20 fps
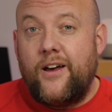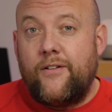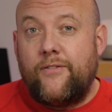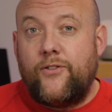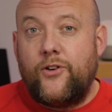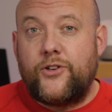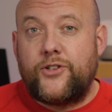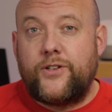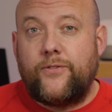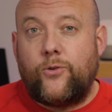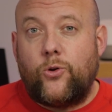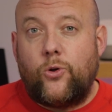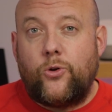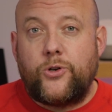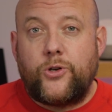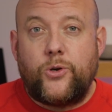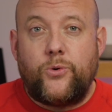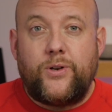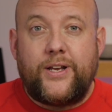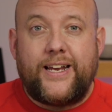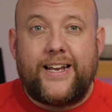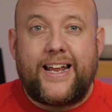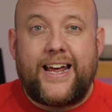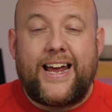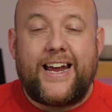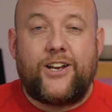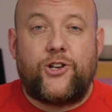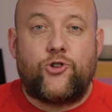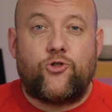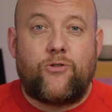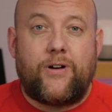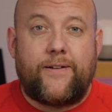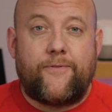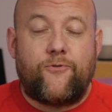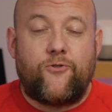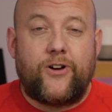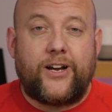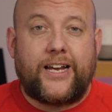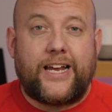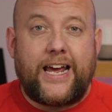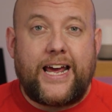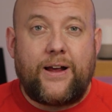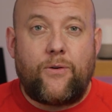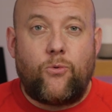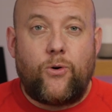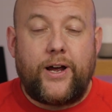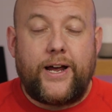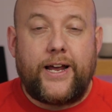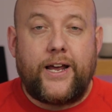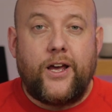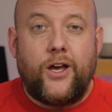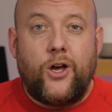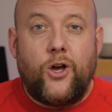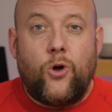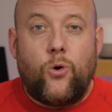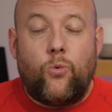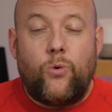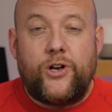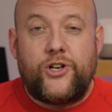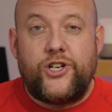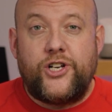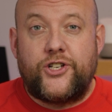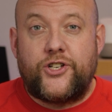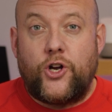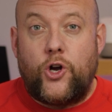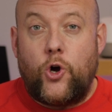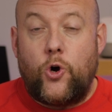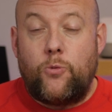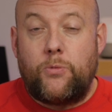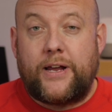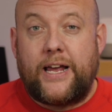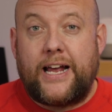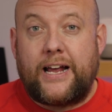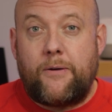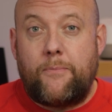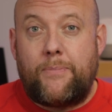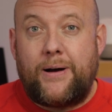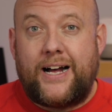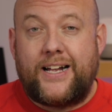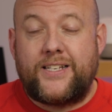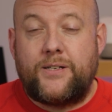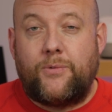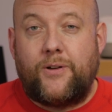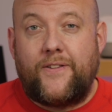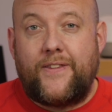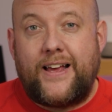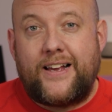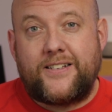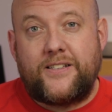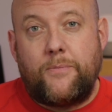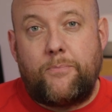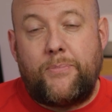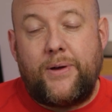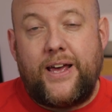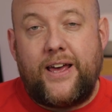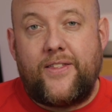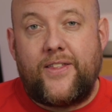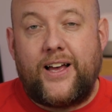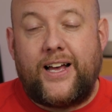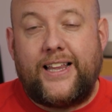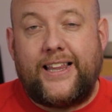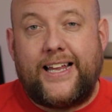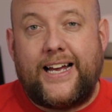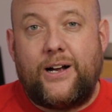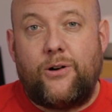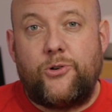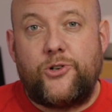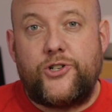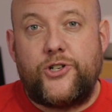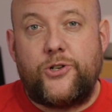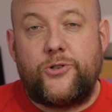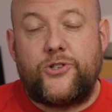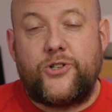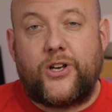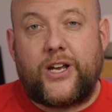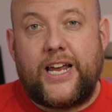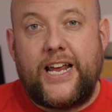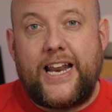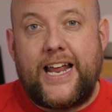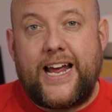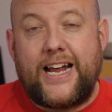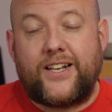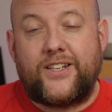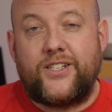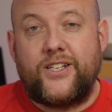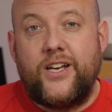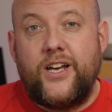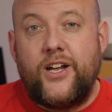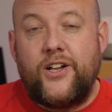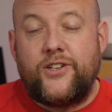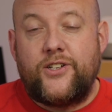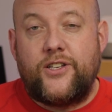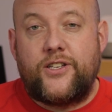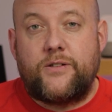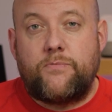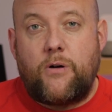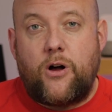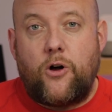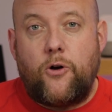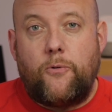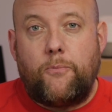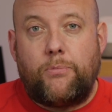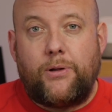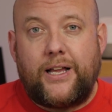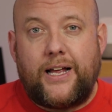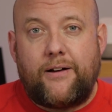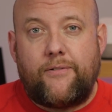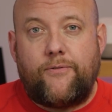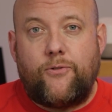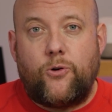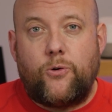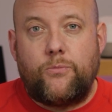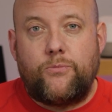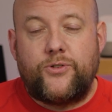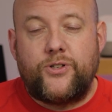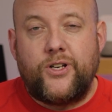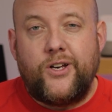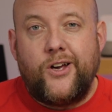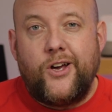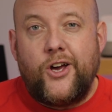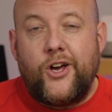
First of all, you need a Tradfri gateway, which is HomeKit compatible, and that's the bit that allows you to connect to the smart home platforms.